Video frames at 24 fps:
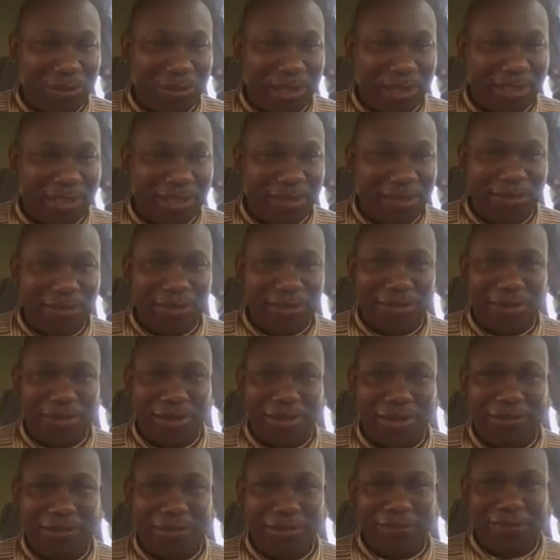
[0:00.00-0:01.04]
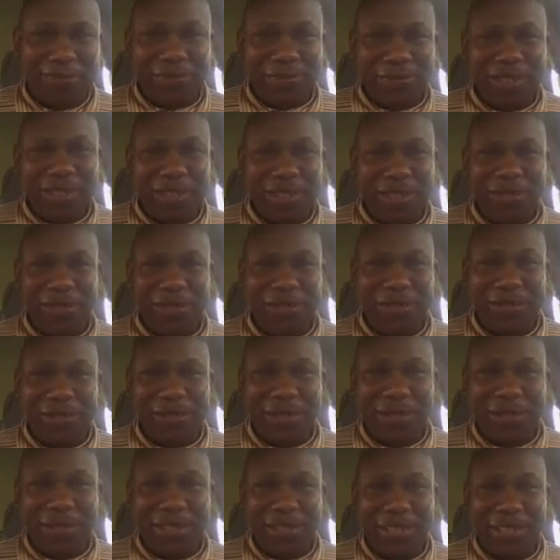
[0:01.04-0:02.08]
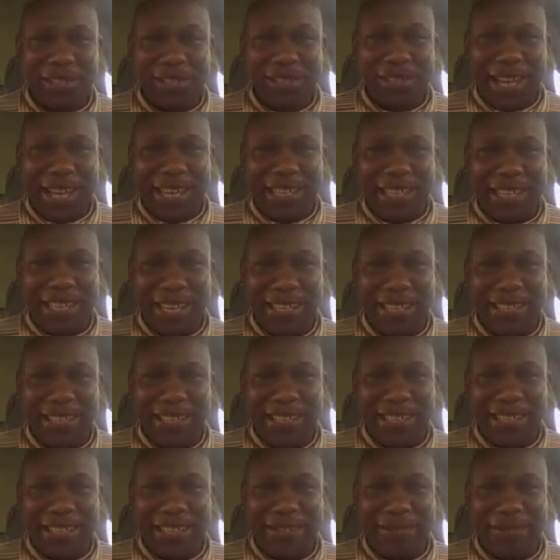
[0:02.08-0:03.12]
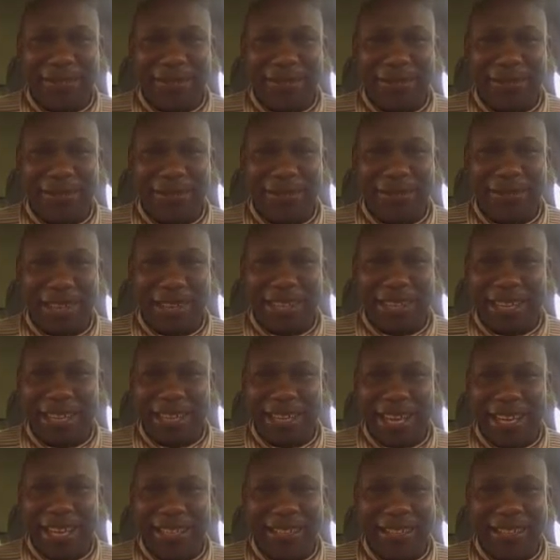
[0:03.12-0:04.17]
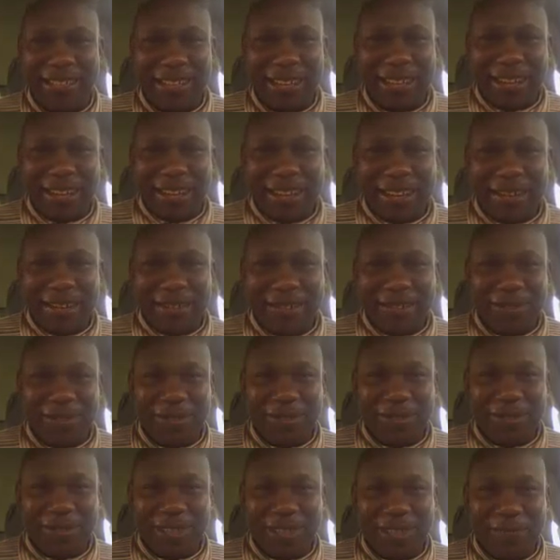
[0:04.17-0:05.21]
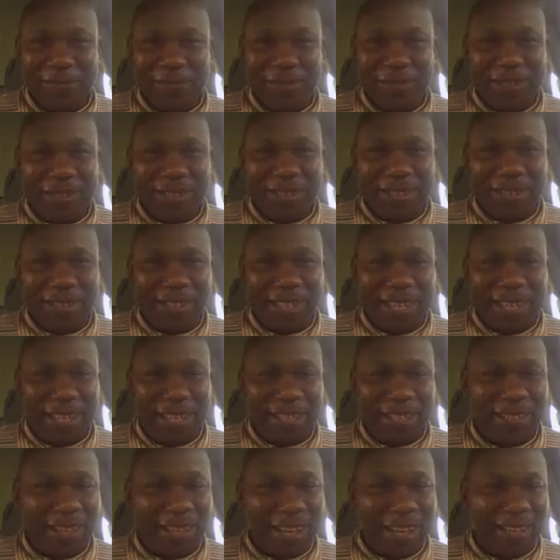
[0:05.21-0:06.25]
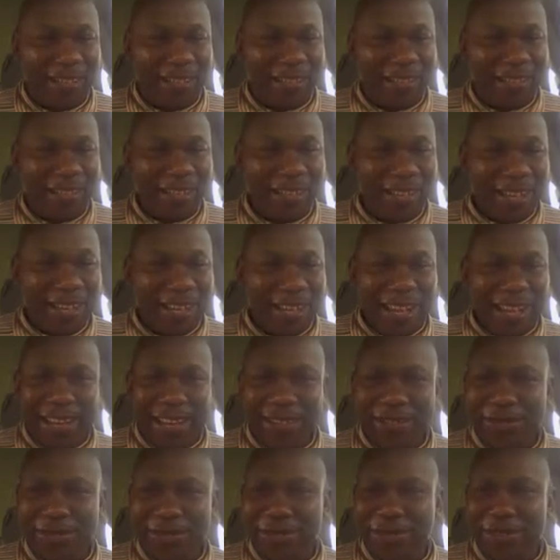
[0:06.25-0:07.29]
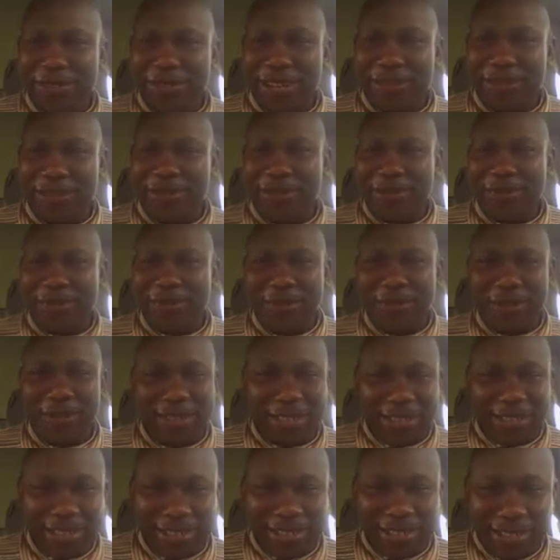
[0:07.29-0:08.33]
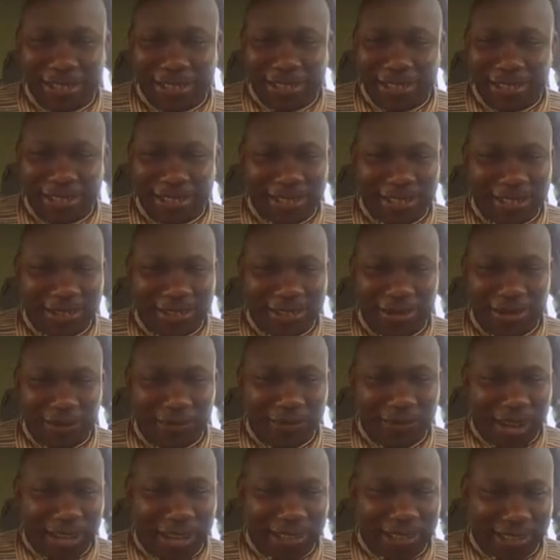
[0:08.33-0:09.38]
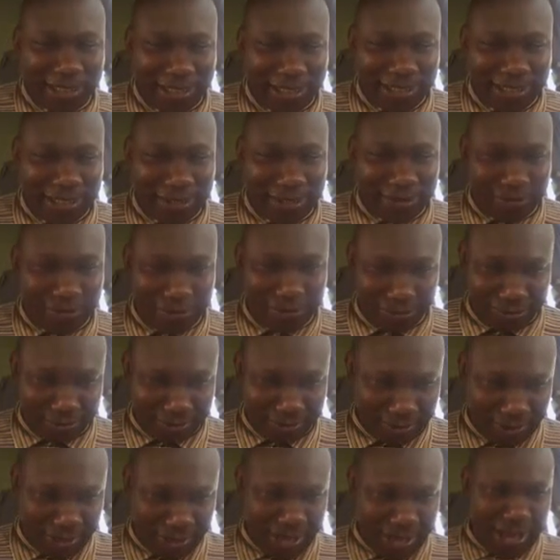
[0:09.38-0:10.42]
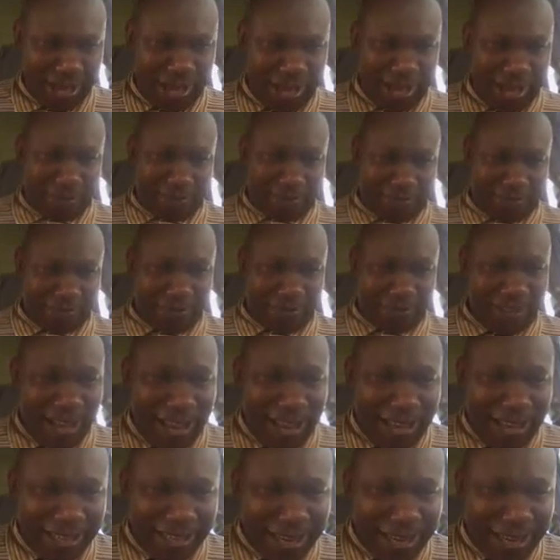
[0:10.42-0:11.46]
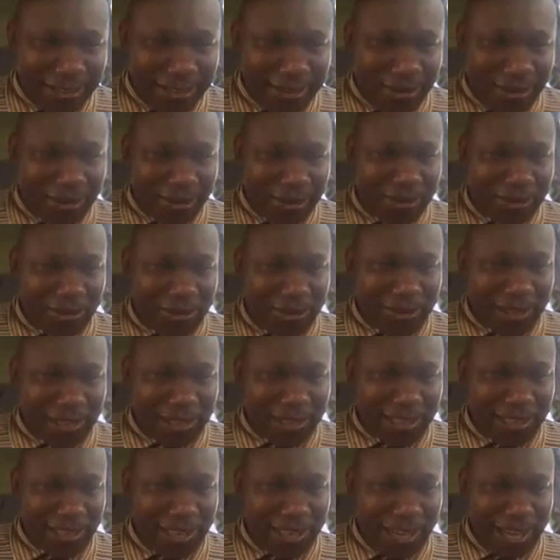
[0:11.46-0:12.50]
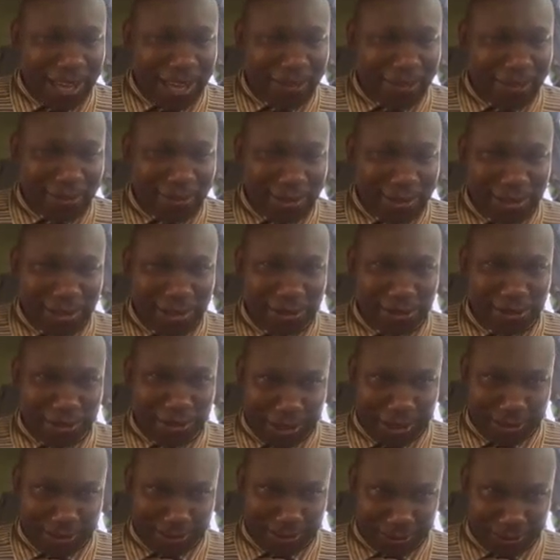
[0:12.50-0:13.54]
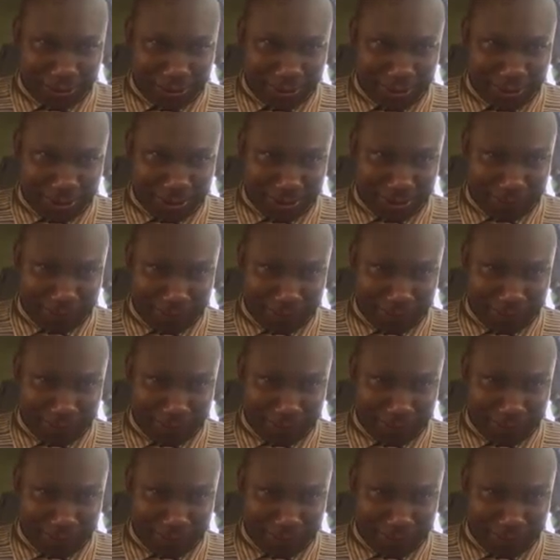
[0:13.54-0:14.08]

man. It's tush. Is to, this is analytic. You want to analyze, you know, A B C text and and so on and so forth. This the, the, the software is easy to use, and there is also training here to teach you how to use it.